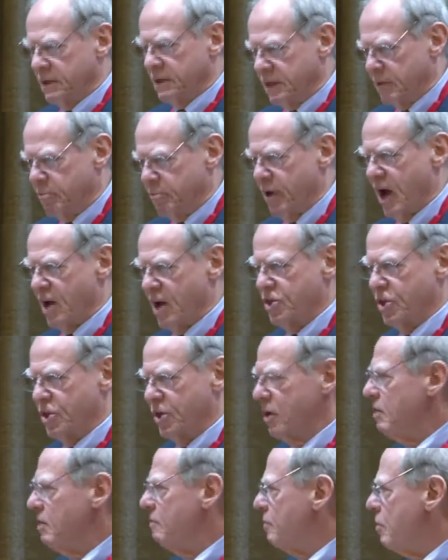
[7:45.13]

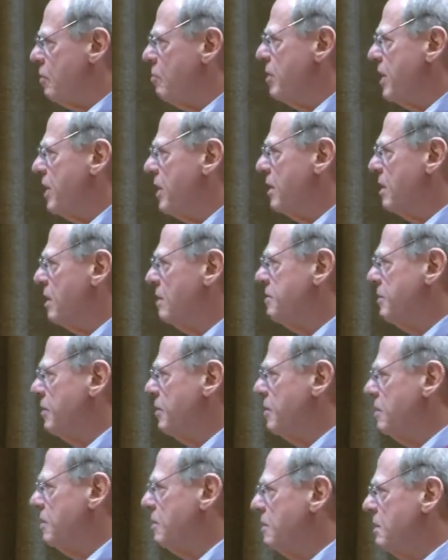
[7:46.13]
departure from legal
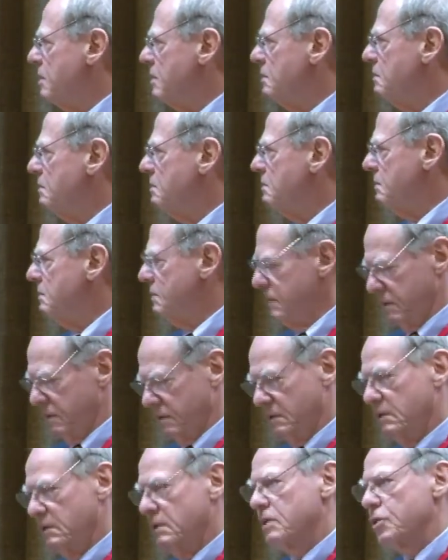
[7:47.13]
certainty.
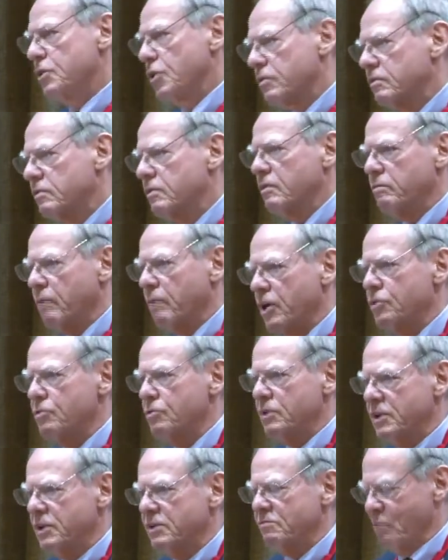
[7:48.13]
Just the
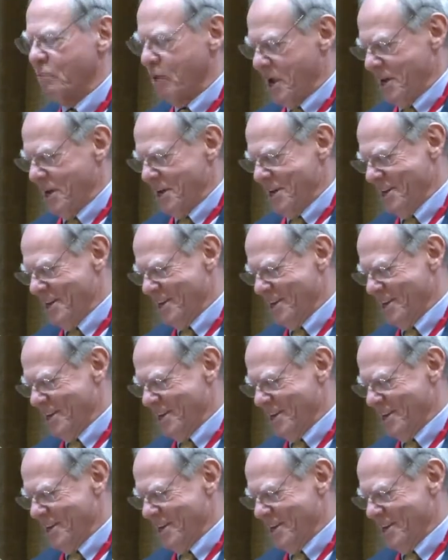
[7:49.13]
question is when.